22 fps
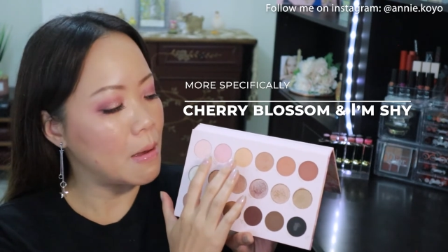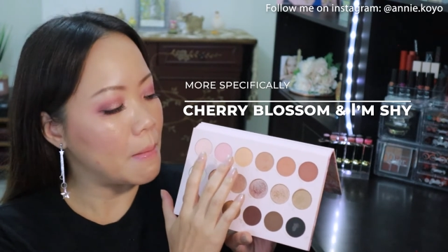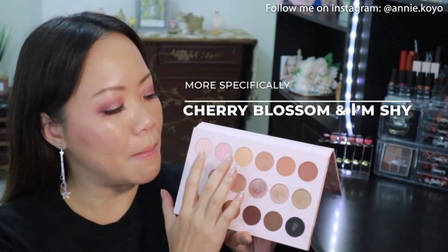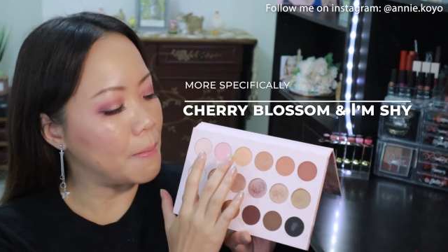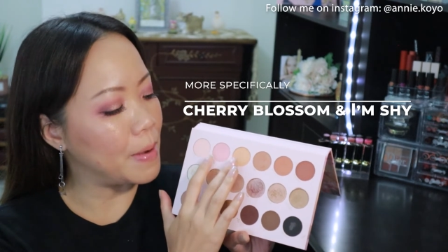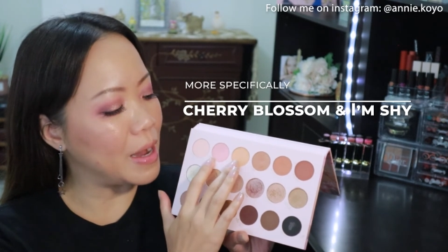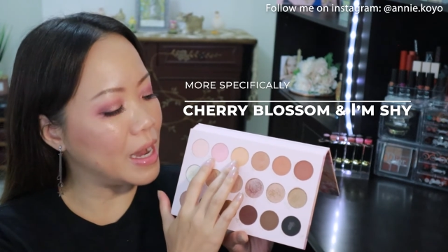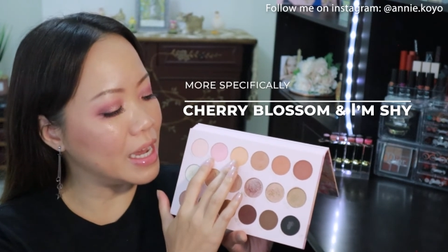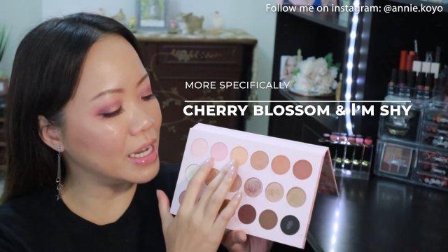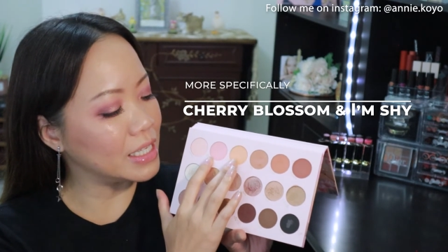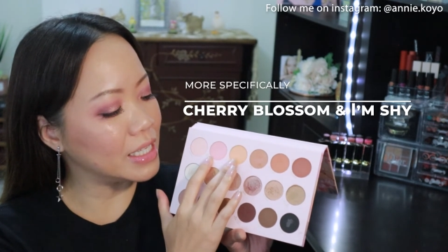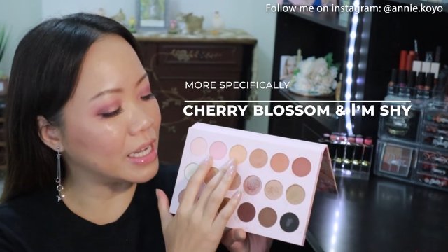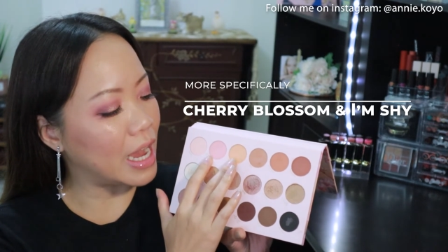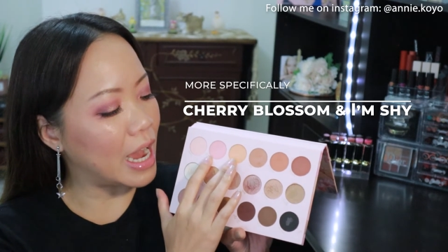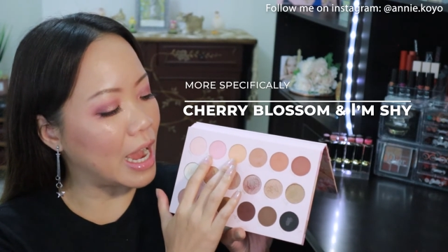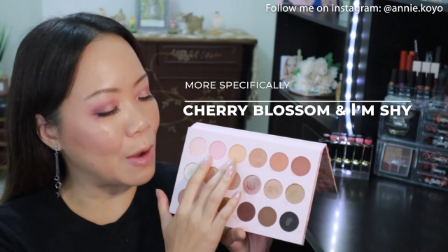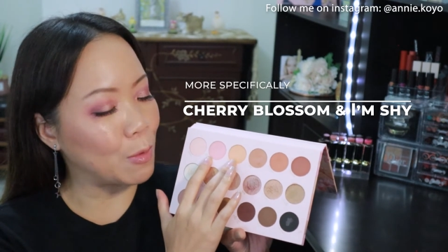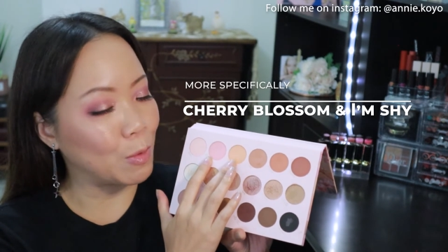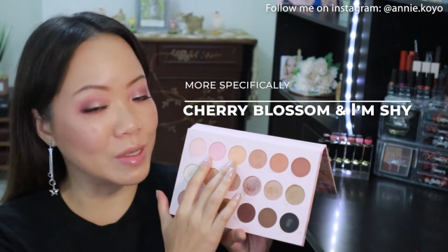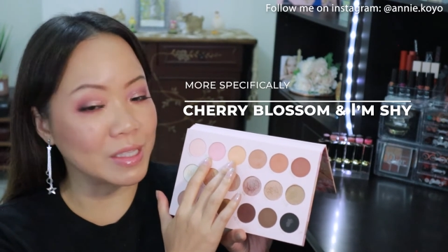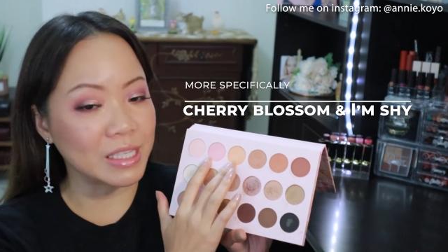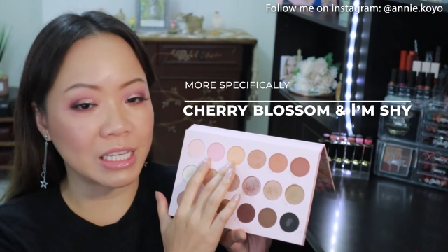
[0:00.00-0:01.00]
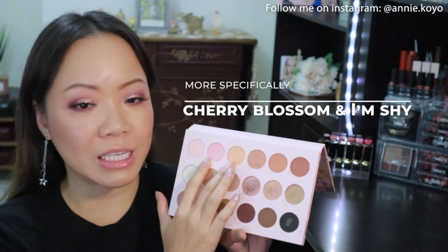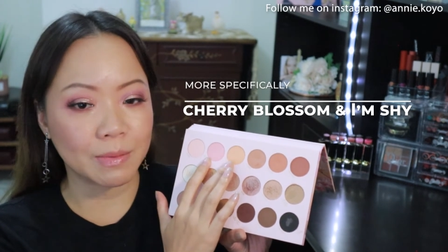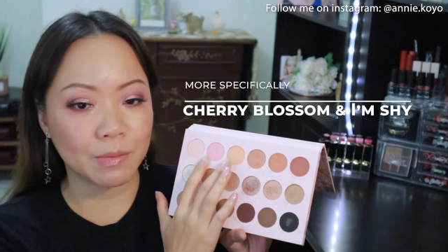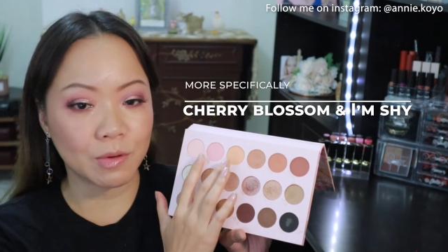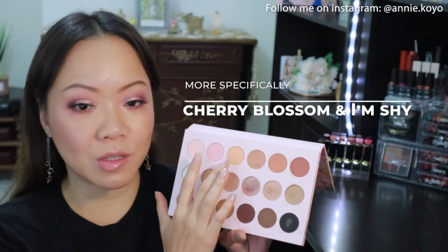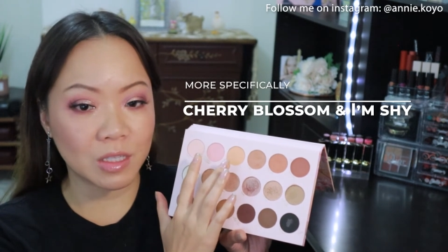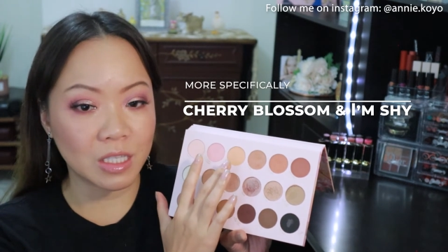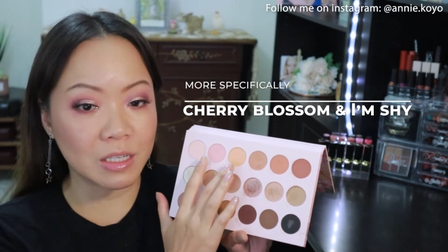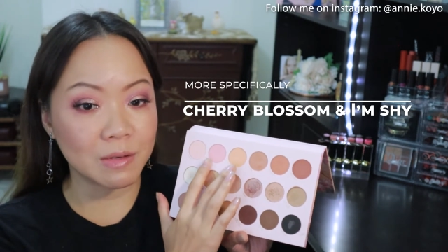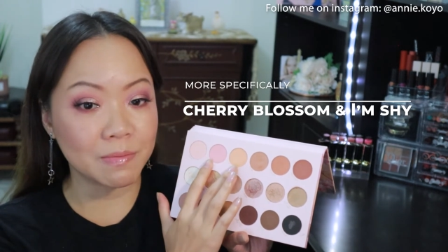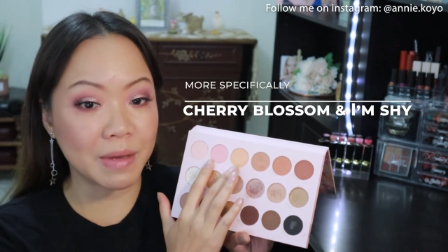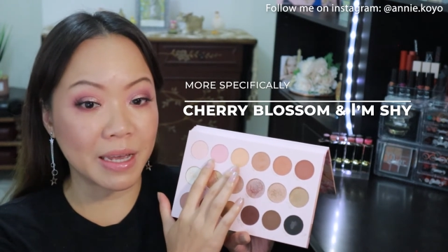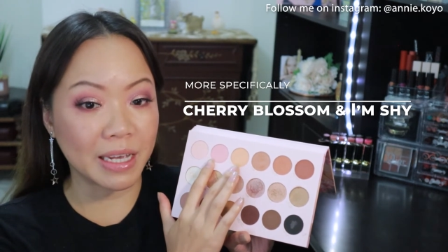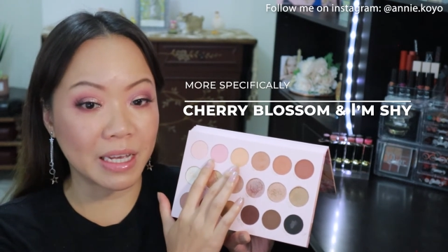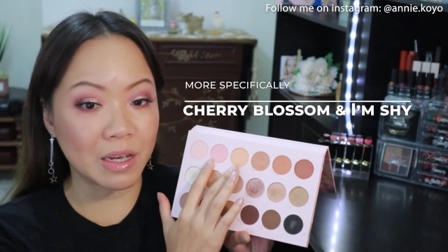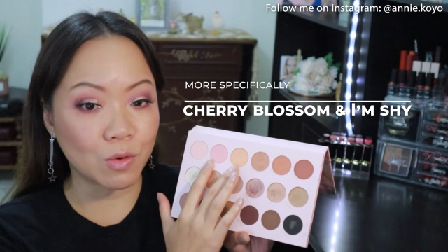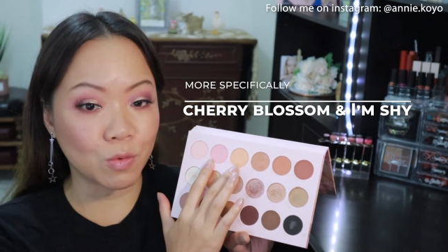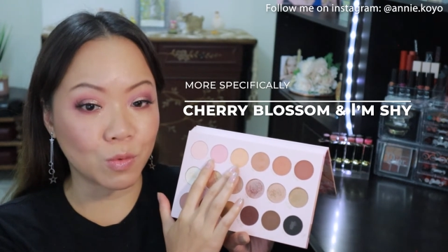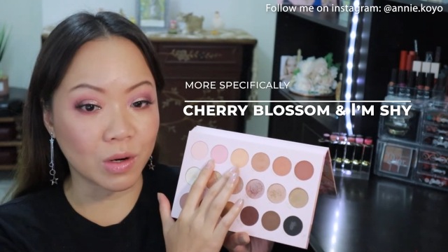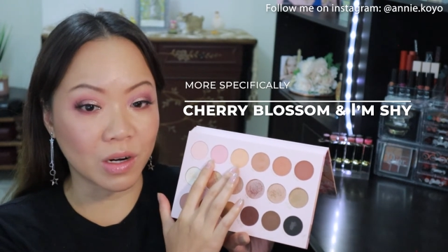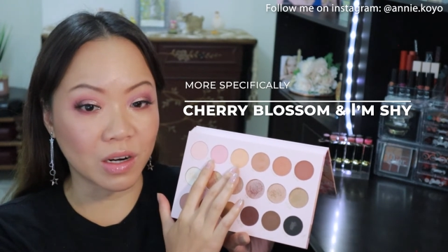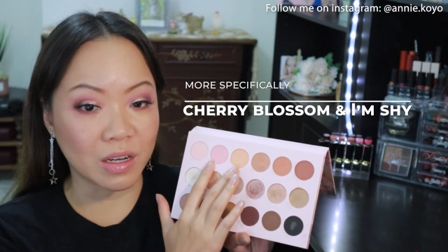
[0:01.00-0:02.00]
But I was able to make
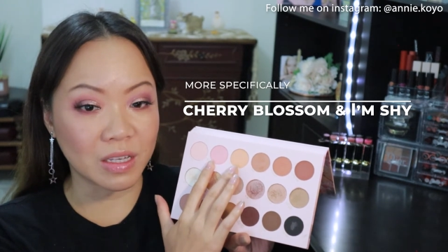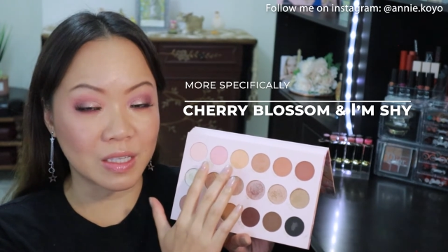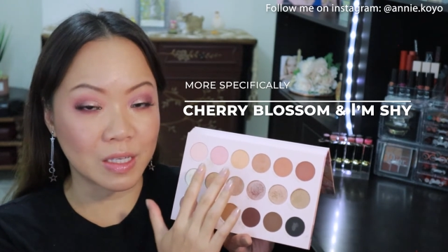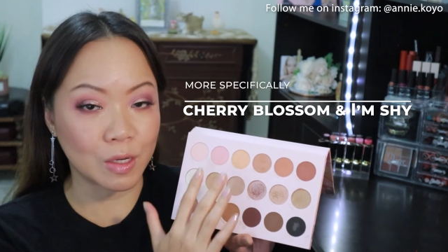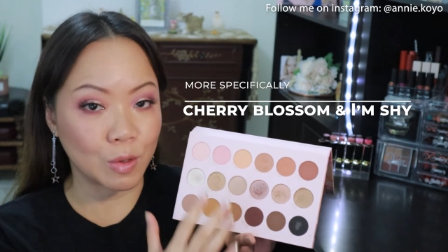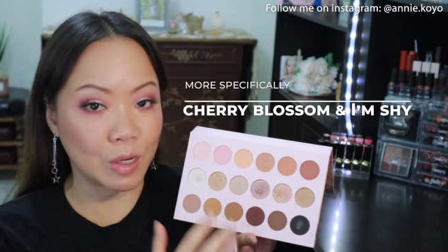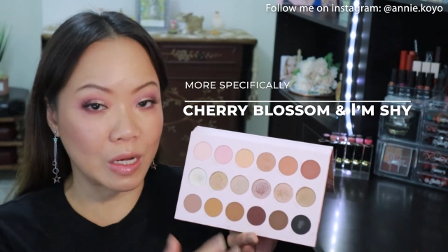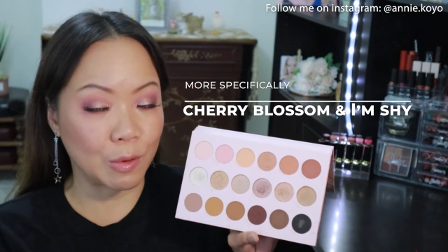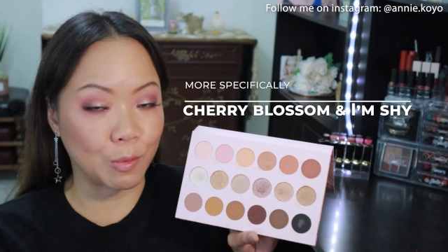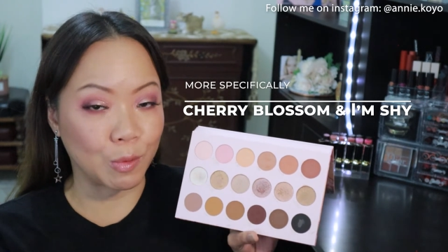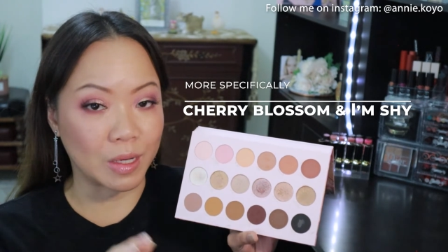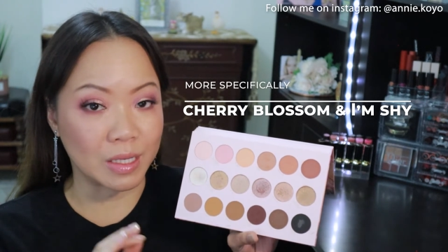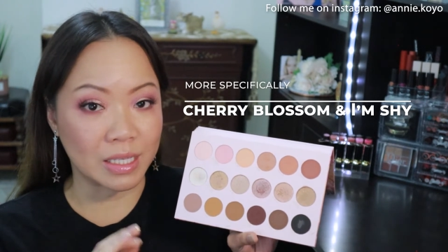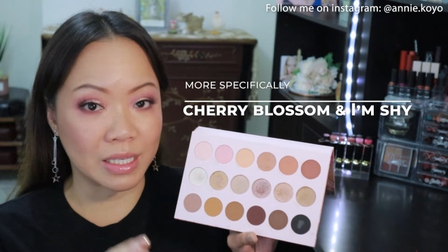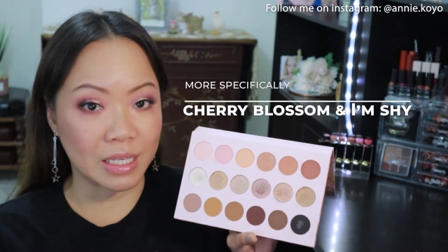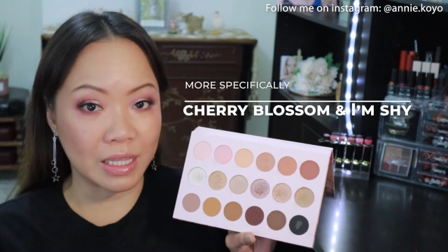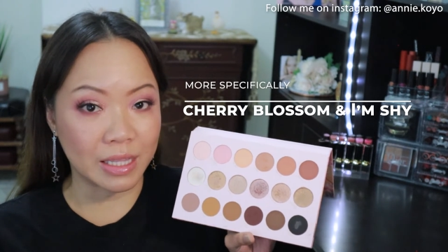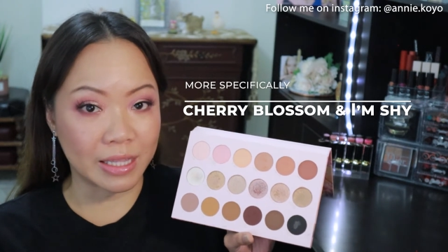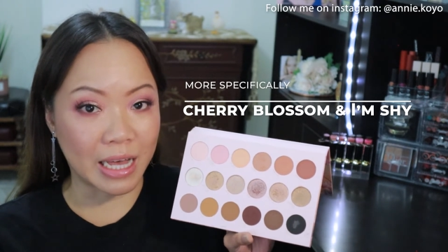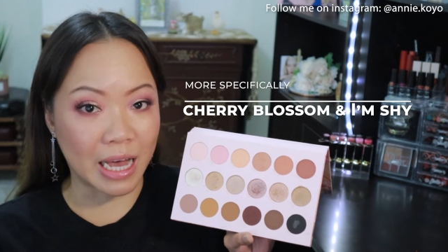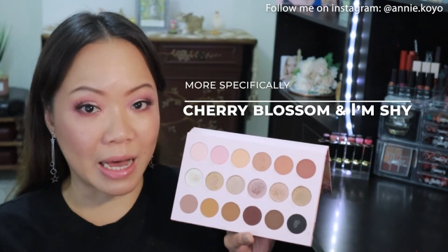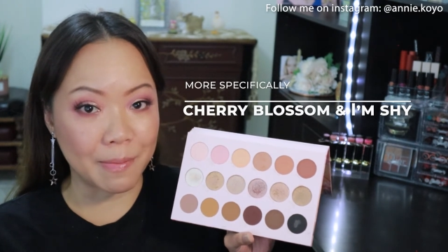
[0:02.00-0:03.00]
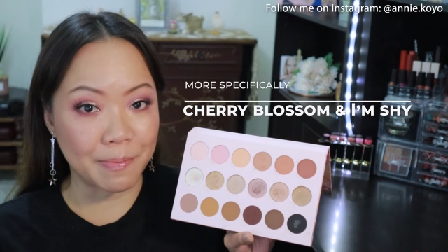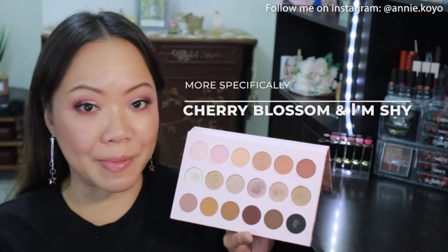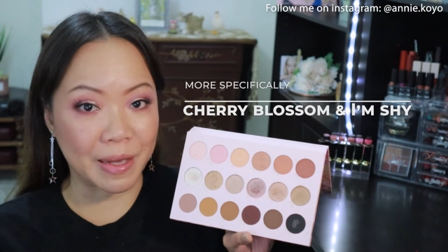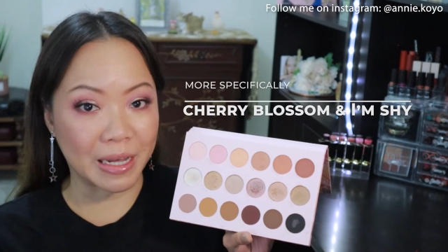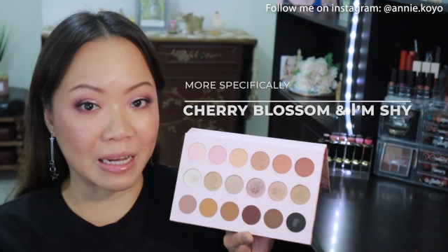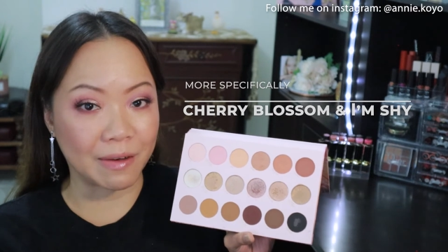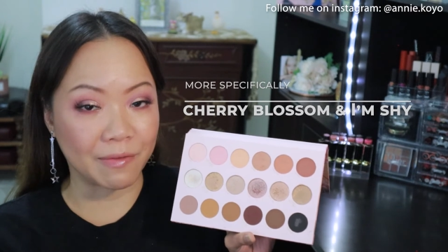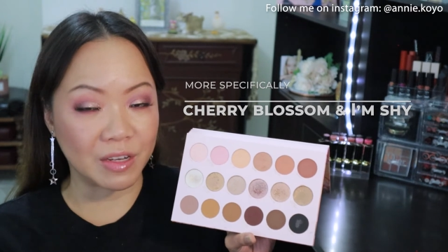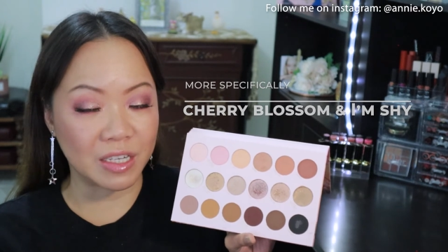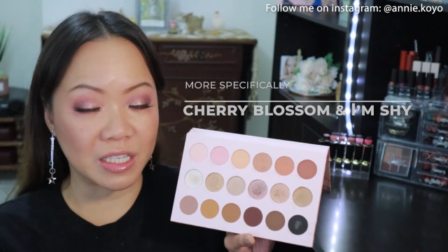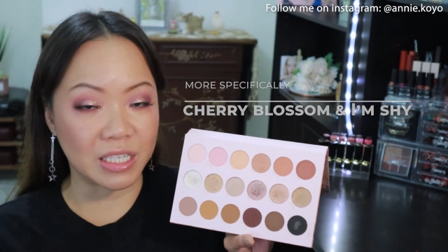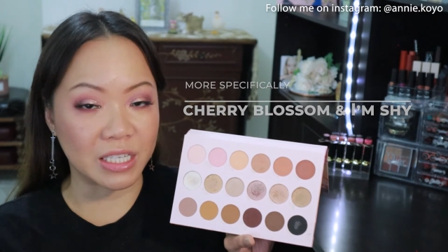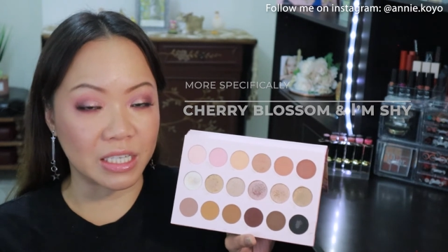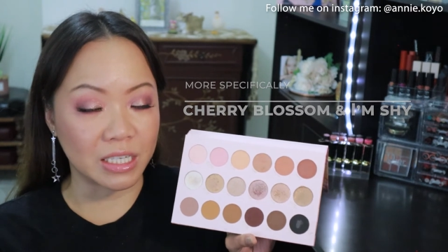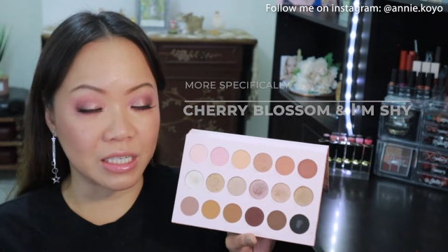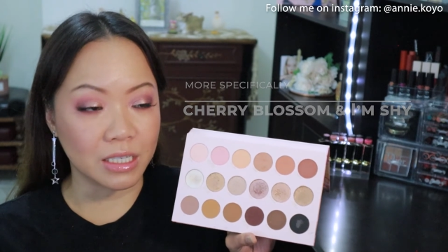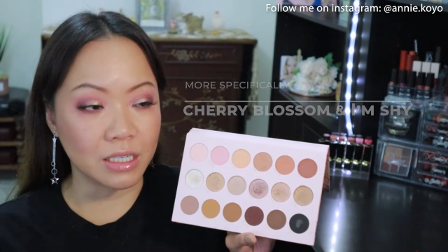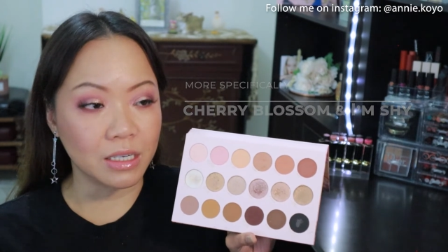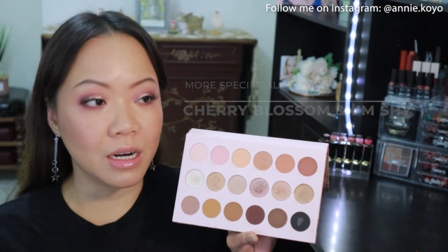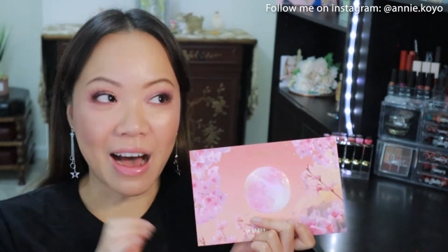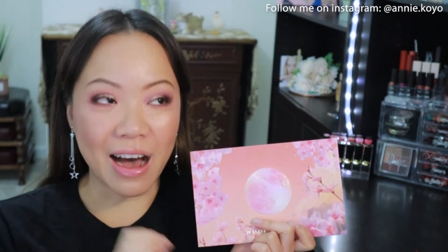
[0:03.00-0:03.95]
it work, so it wasn't that big of a deal.